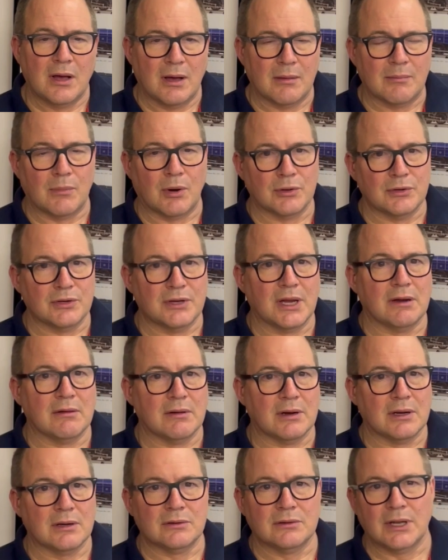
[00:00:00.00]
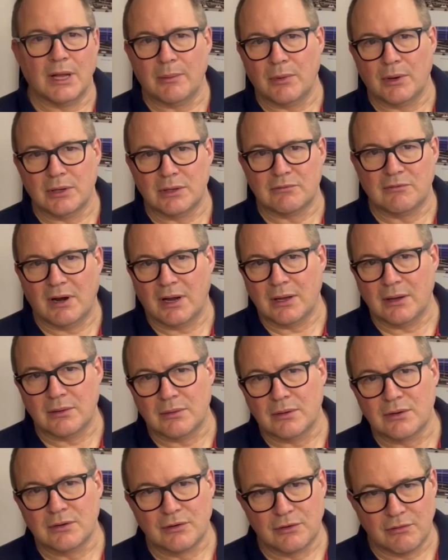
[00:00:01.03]
modern era network
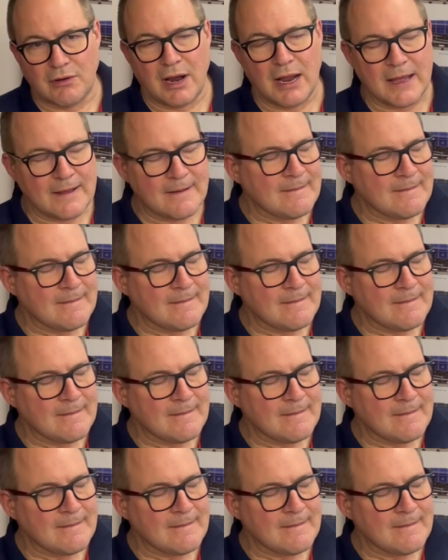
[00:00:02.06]
rail grey.